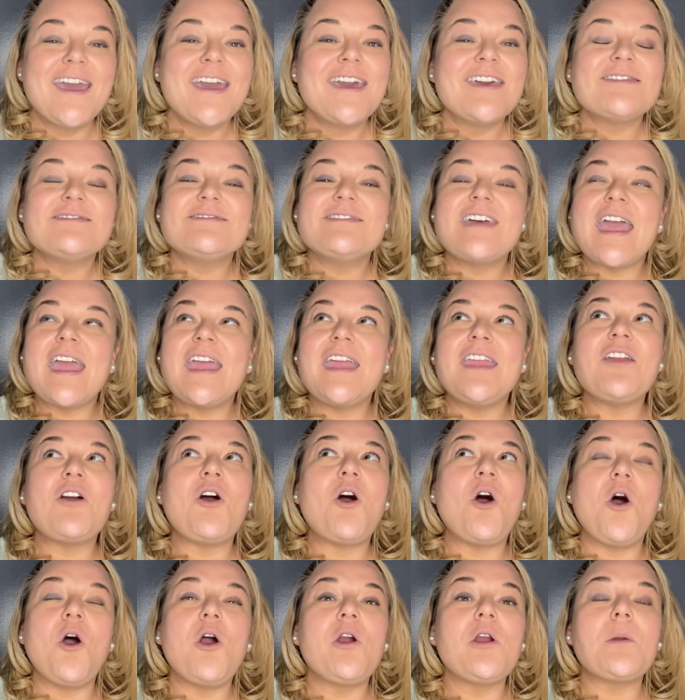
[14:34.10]
They
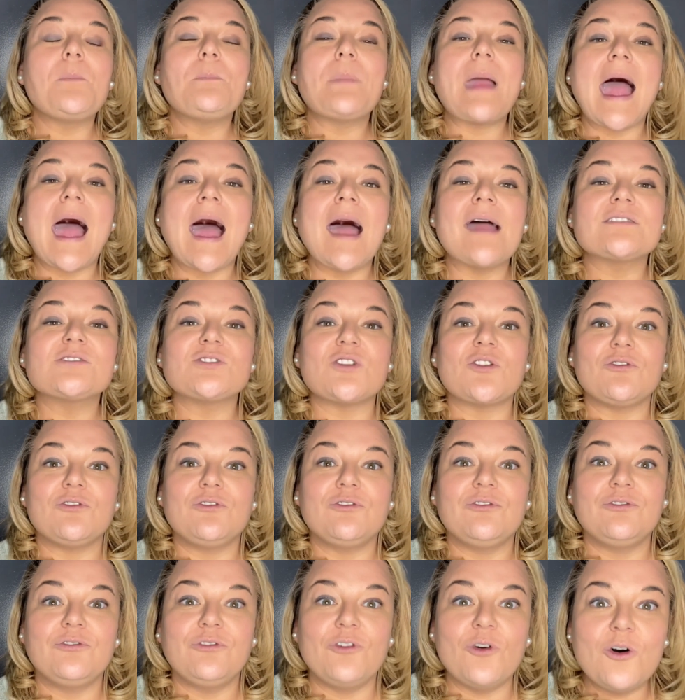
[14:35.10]
are packed
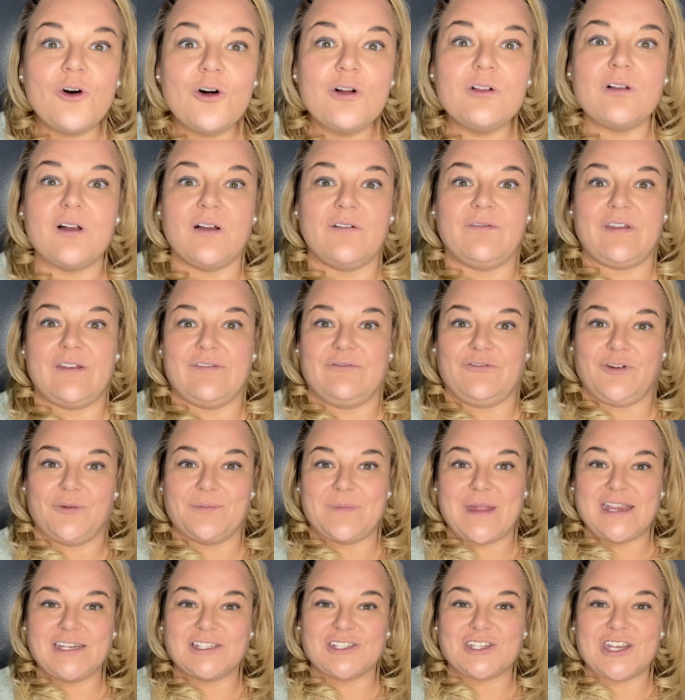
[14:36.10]
full of
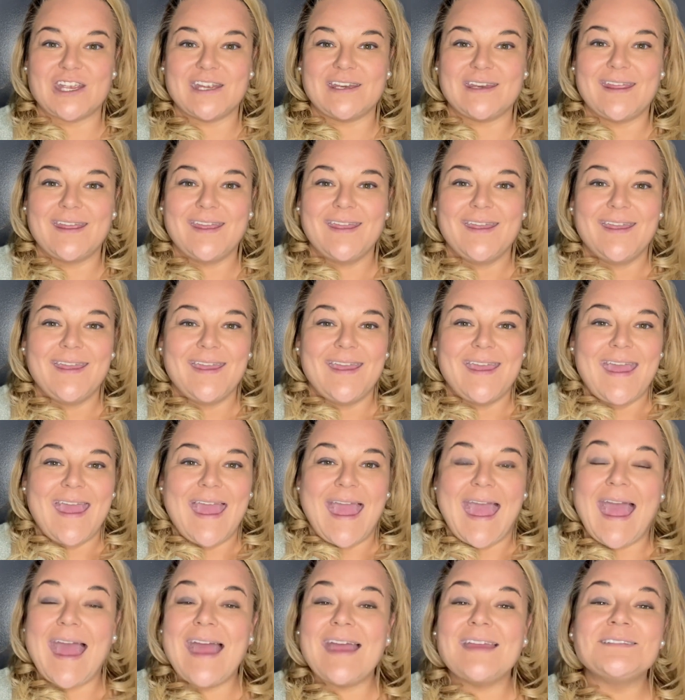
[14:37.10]
information.
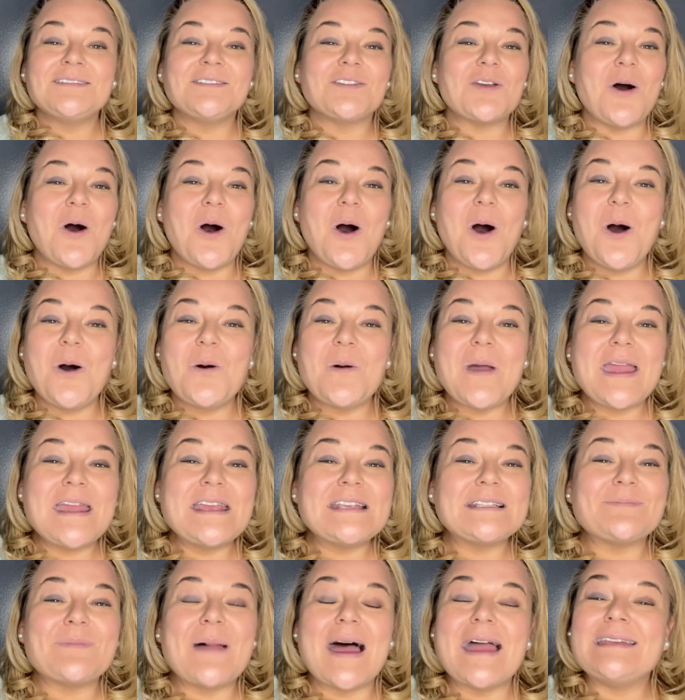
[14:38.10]
As
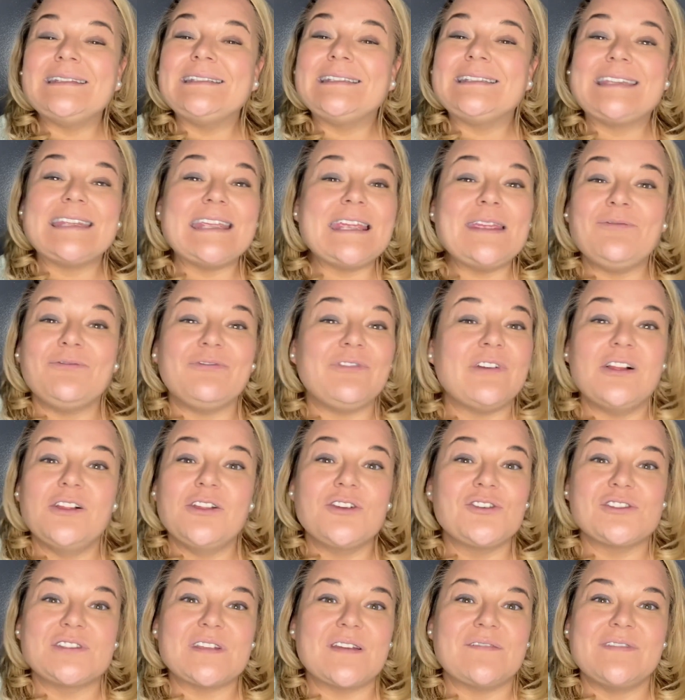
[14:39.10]
always, my deep
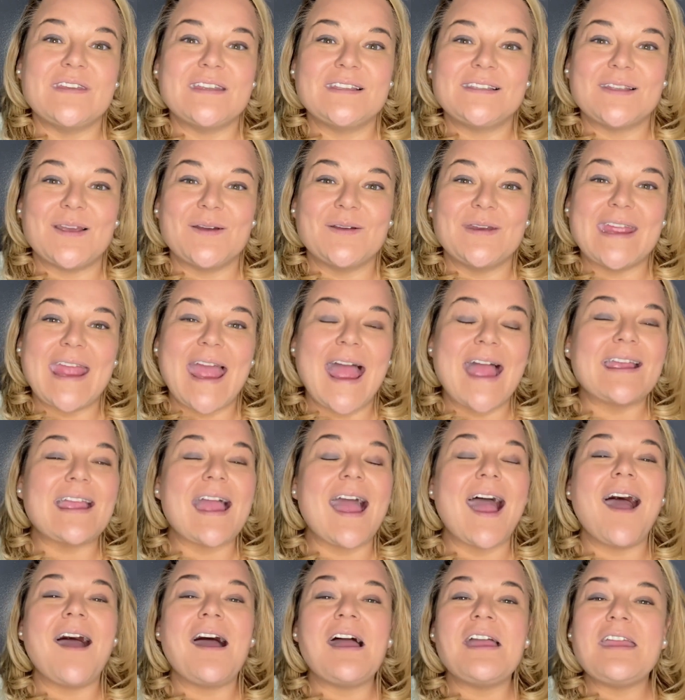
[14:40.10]
feelers of the zodiac,
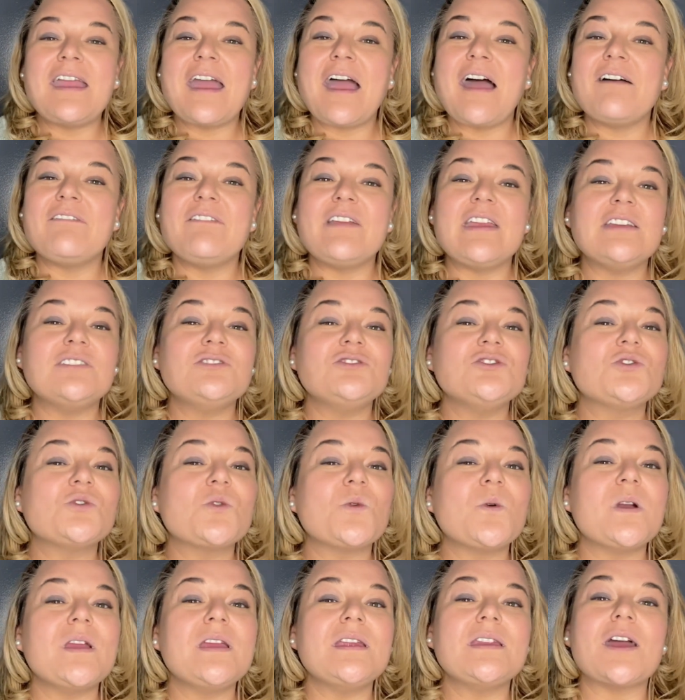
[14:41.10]
I have
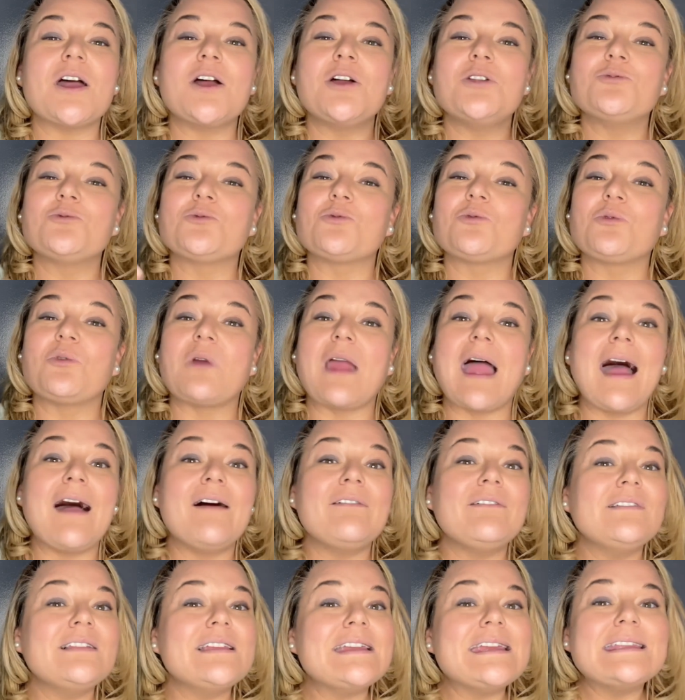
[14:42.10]
enjoyed
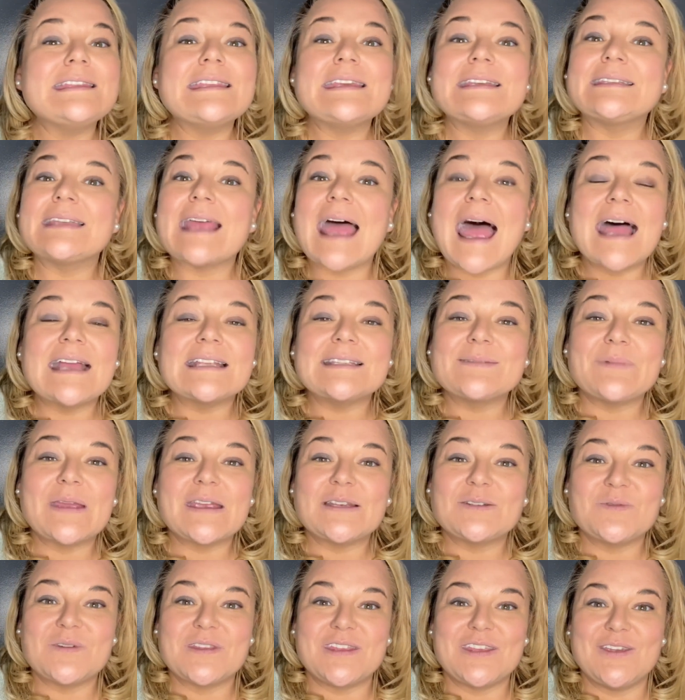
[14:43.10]
unraveling this
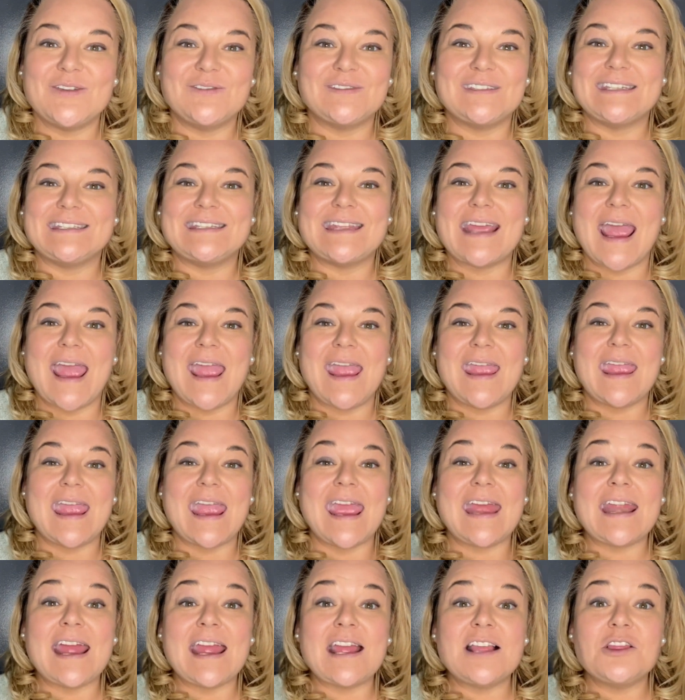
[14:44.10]
aspect with you today,
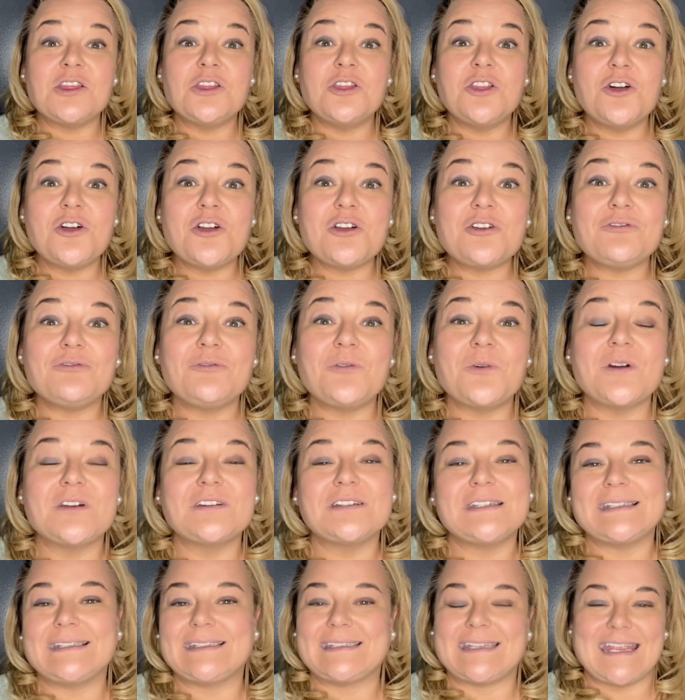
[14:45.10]
and I look
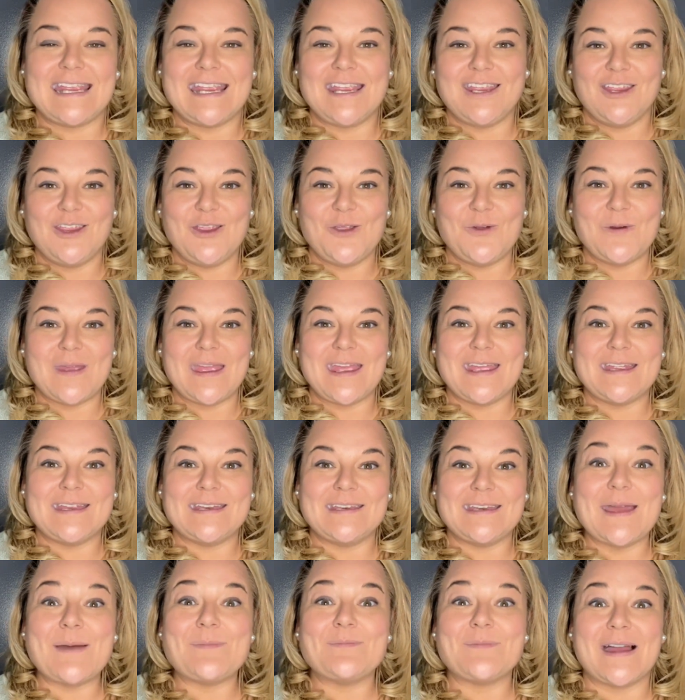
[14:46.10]
forward to seeing you
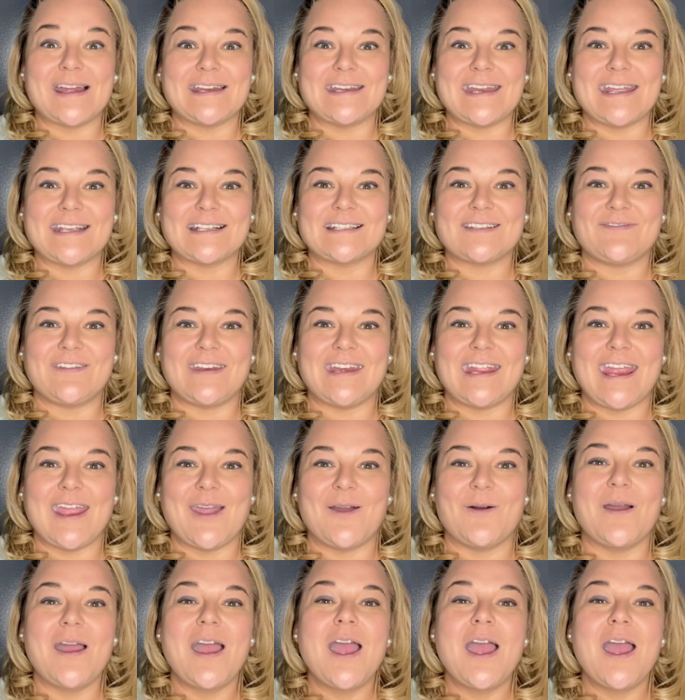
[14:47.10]
in my next video.